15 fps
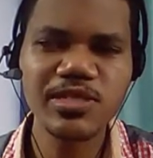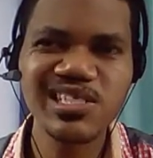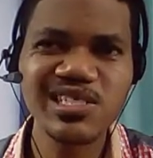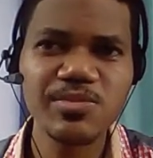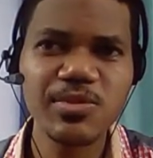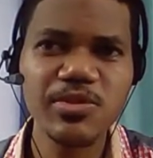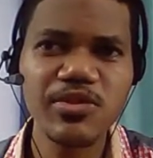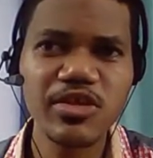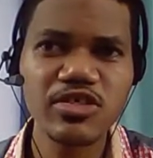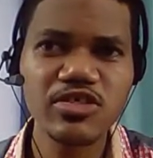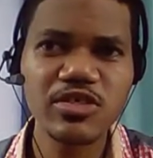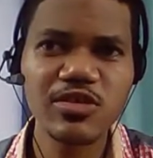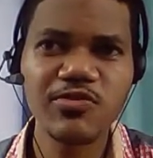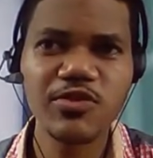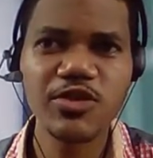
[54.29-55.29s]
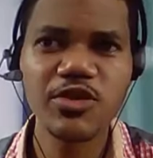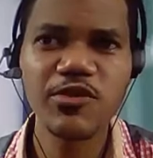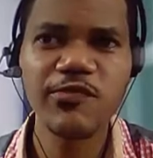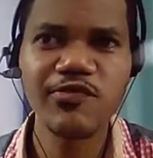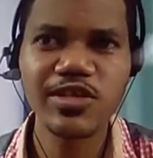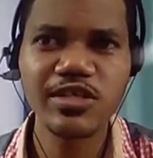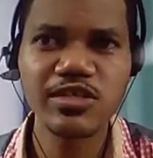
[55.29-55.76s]
inspiration for your
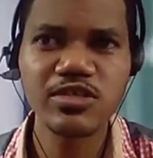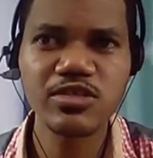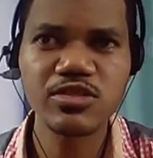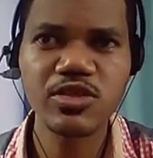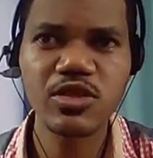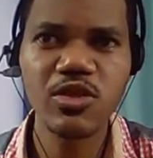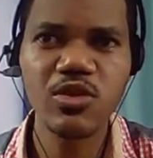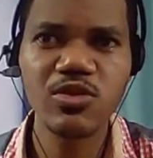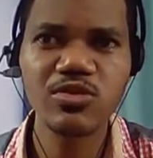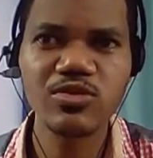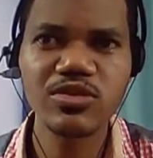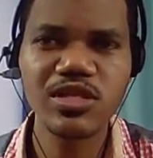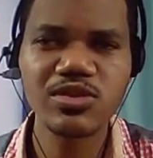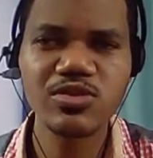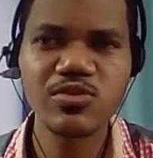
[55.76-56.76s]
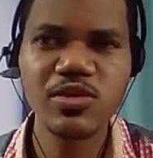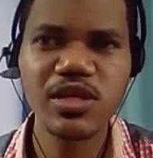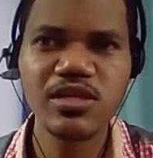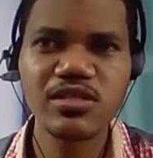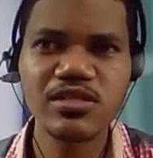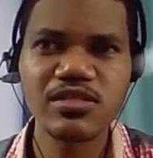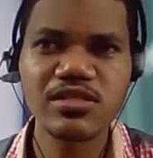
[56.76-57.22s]
fitness goals as
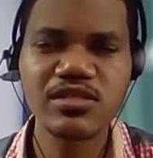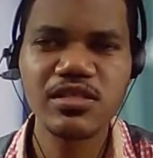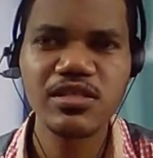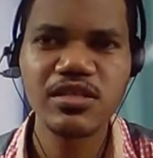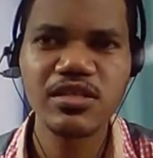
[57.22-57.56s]
well as